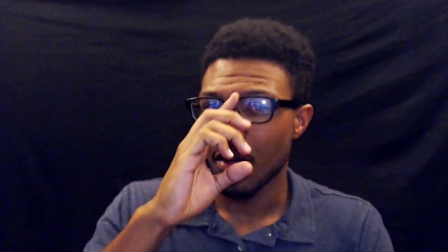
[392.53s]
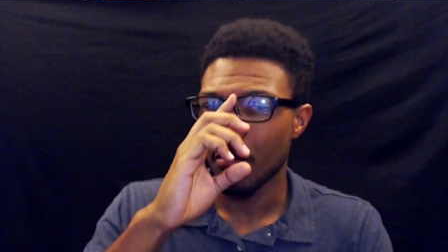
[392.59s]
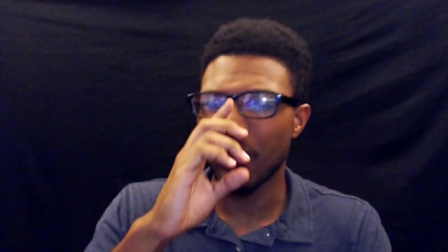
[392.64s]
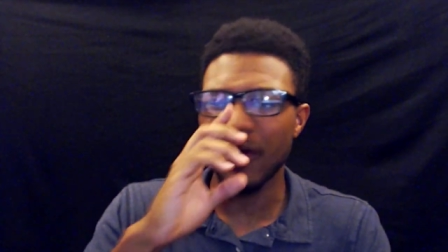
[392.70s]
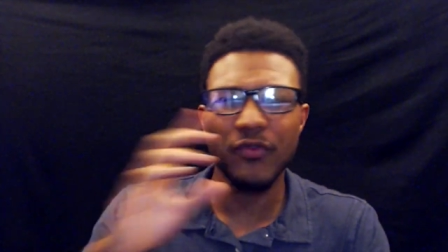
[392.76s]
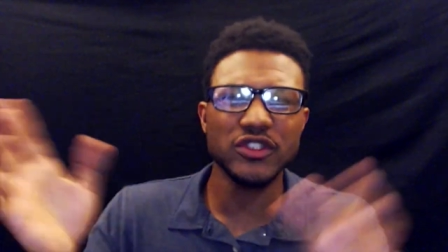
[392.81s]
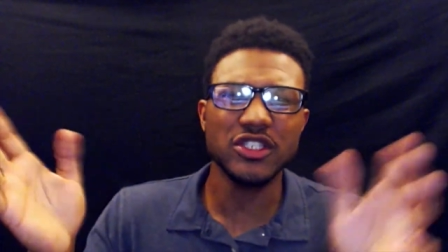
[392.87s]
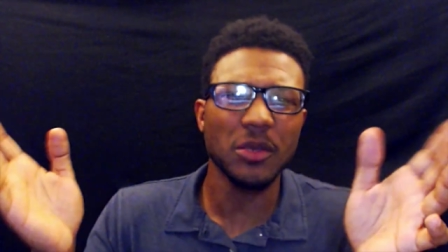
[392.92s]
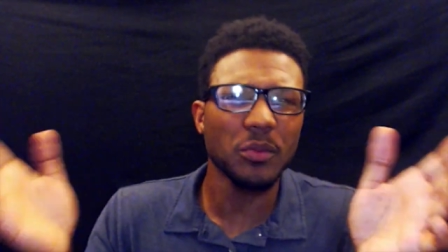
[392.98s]

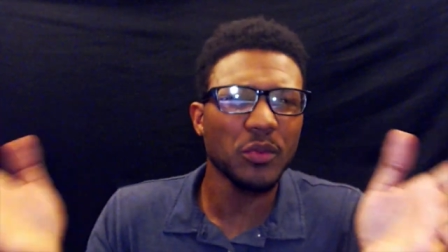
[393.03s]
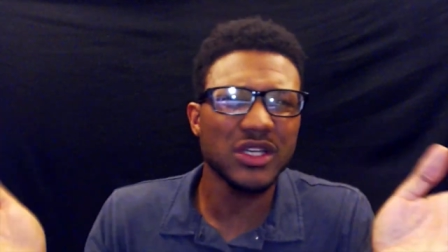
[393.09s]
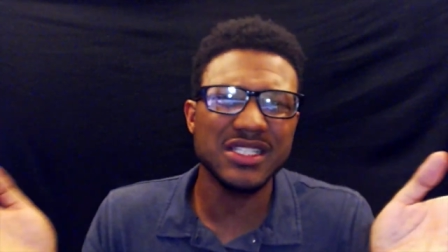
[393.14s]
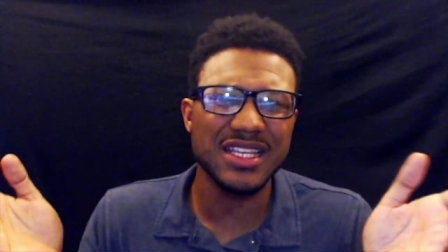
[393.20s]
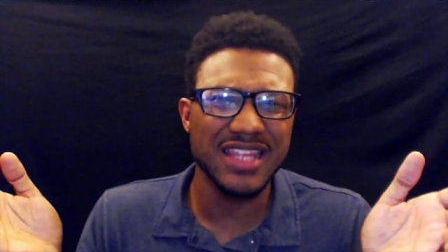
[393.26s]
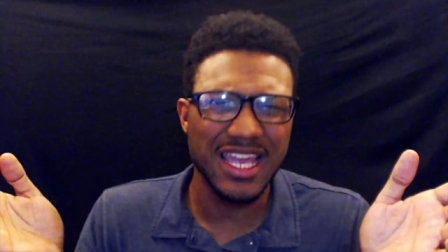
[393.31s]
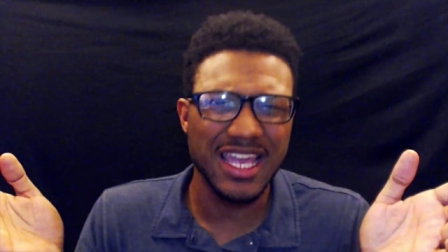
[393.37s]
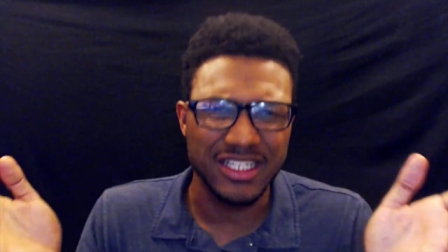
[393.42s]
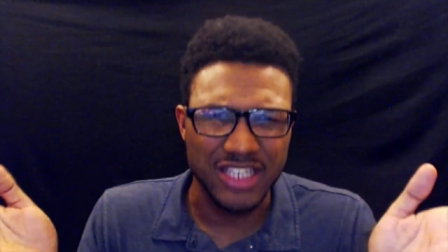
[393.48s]
but for some
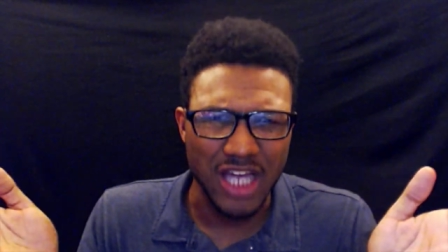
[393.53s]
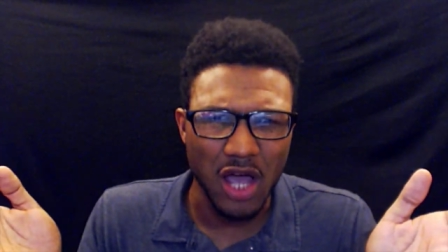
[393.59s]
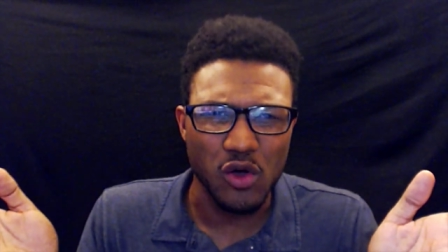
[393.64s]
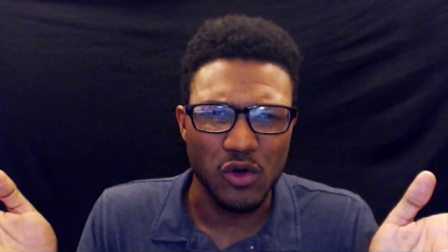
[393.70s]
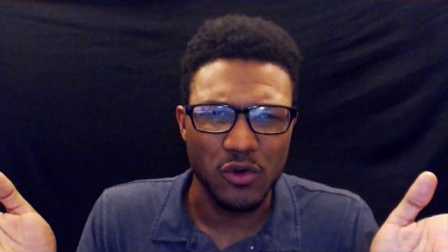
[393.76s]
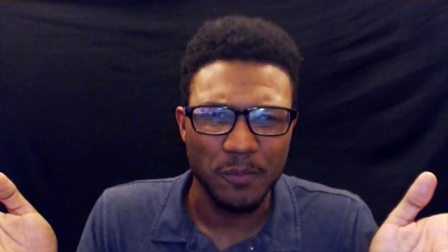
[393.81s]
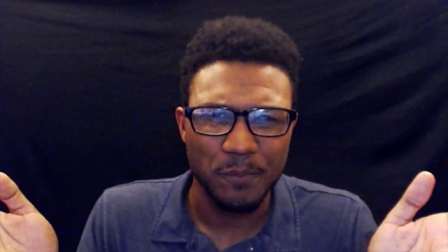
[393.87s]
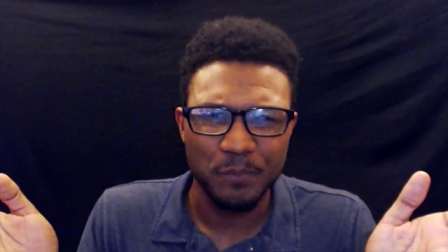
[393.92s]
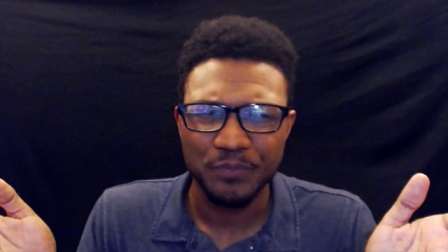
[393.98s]
reason they
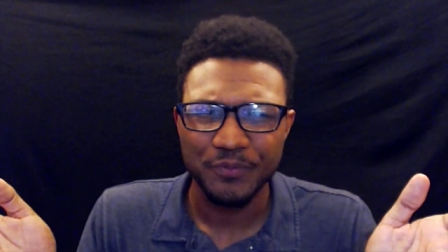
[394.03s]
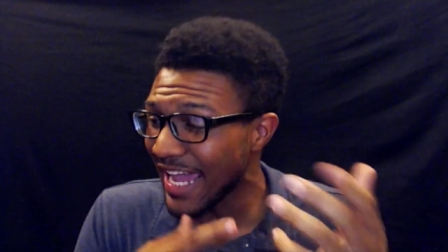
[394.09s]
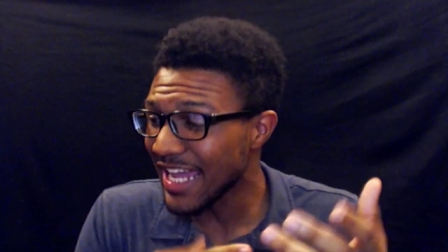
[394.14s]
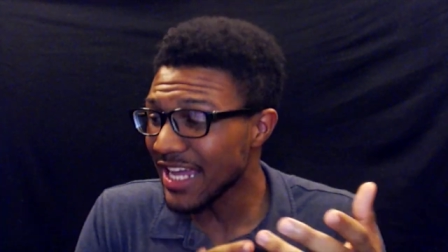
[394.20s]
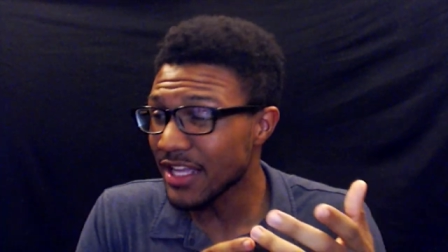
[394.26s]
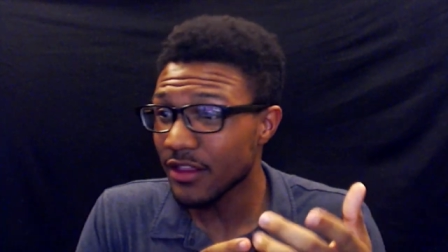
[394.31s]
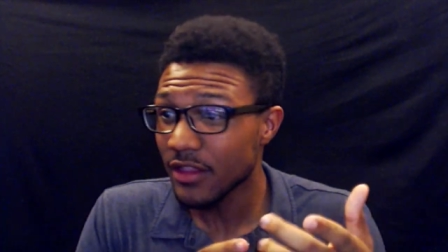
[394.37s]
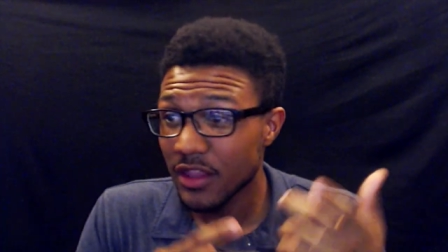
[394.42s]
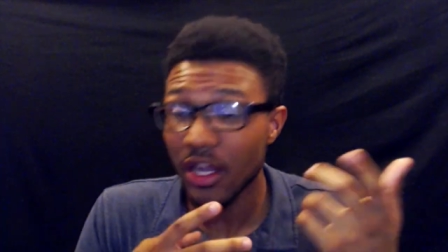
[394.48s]
don't.
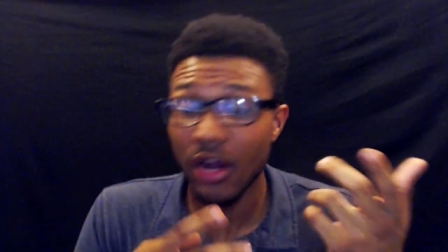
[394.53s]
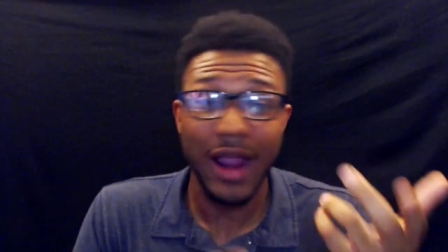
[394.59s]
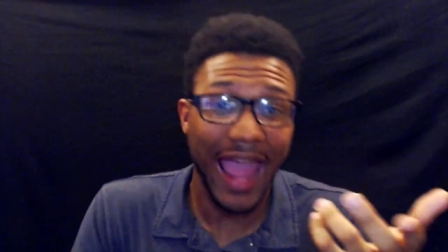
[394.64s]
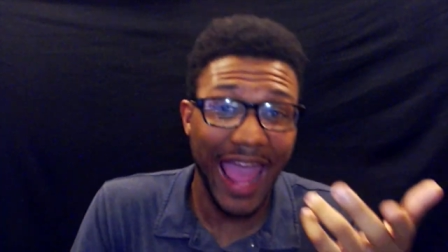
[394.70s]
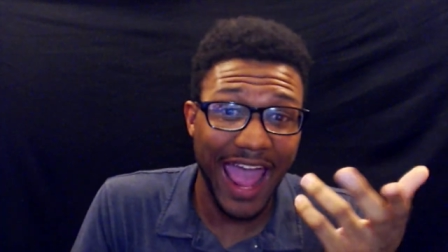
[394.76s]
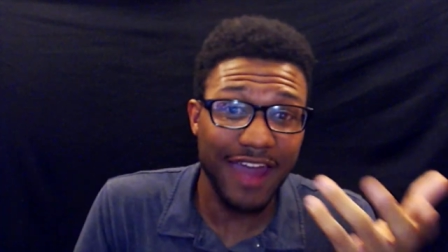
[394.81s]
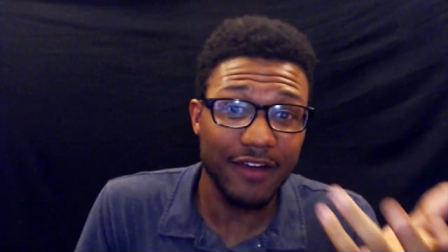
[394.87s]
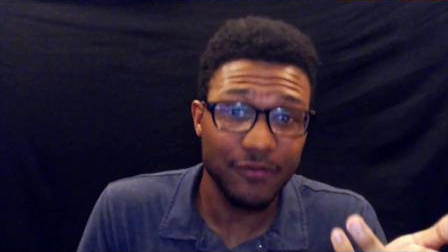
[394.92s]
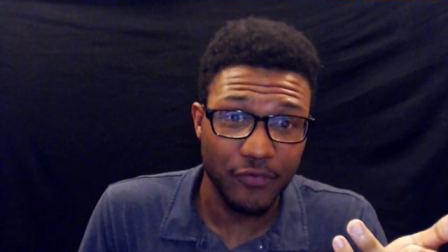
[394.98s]
And they're
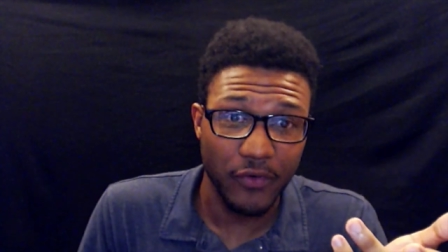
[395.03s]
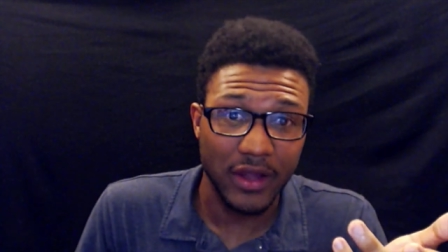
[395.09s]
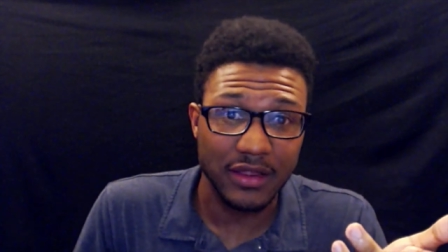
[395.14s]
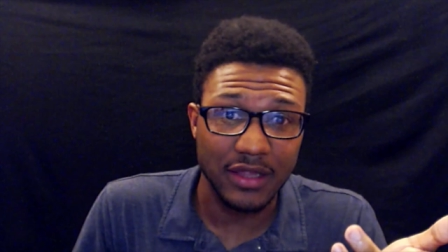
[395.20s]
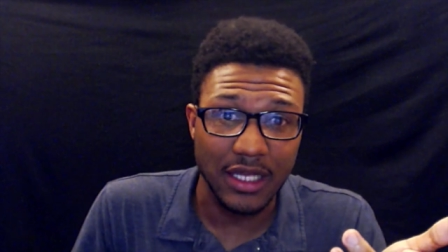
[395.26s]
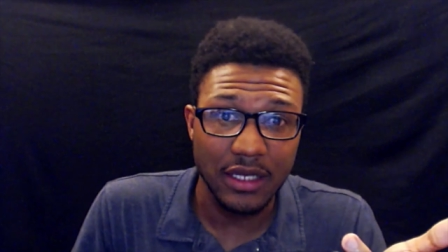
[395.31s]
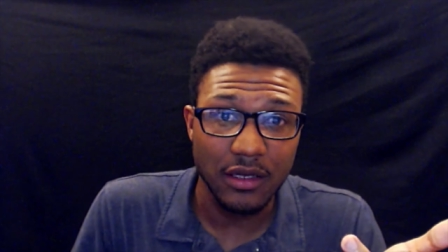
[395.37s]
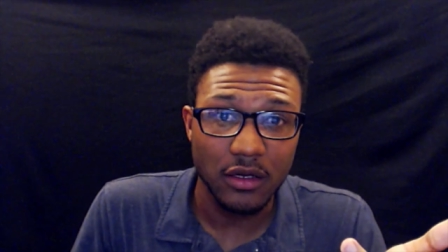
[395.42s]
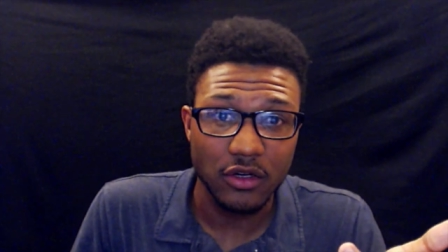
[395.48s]
ad
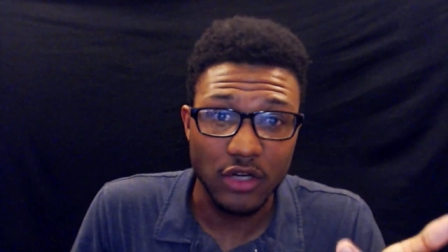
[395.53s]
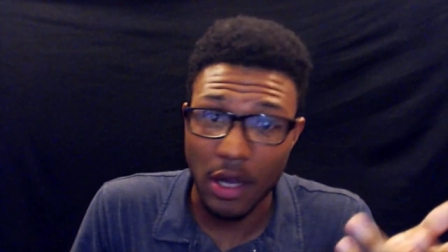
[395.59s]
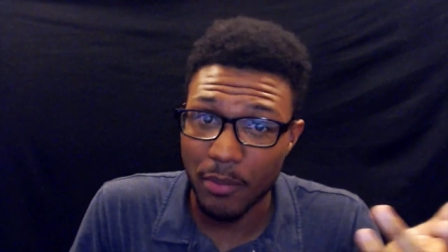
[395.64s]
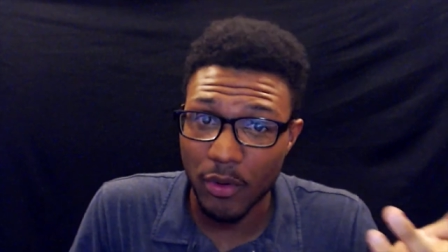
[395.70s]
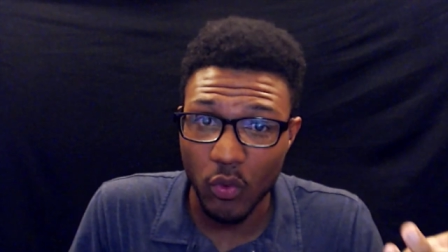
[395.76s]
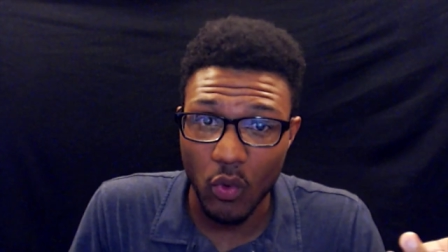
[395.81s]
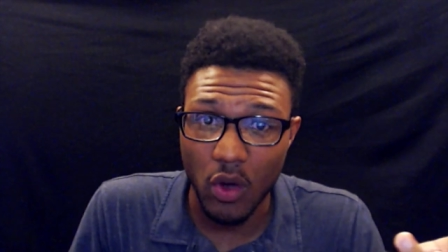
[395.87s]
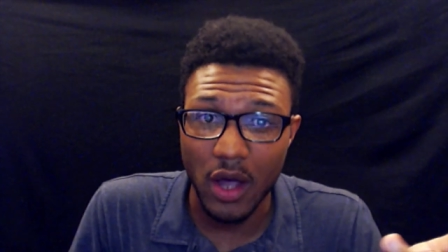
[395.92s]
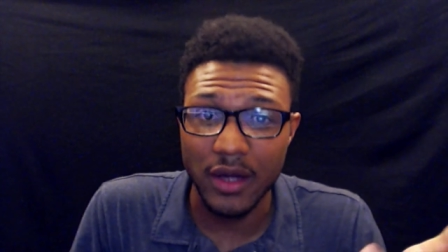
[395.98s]
friendly,
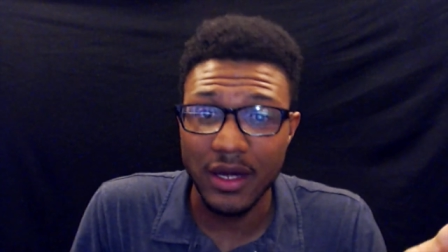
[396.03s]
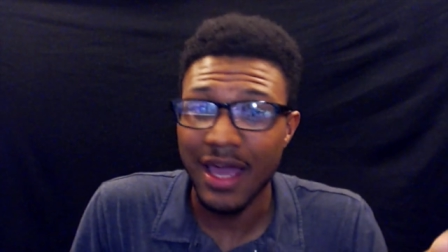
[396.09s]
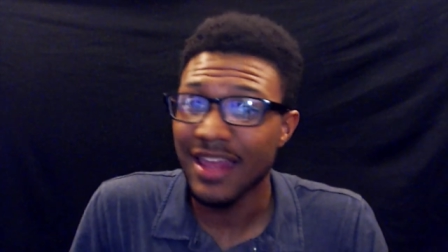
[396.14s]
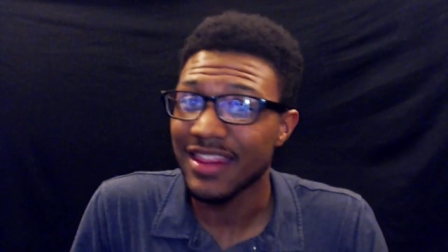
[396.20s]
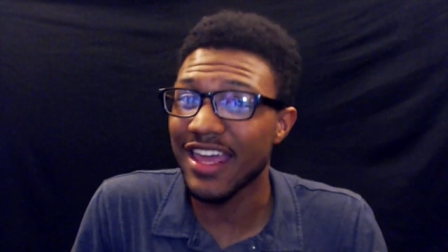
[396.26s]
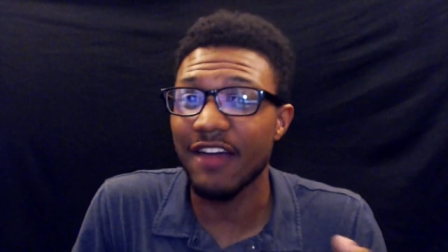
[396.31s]
number one.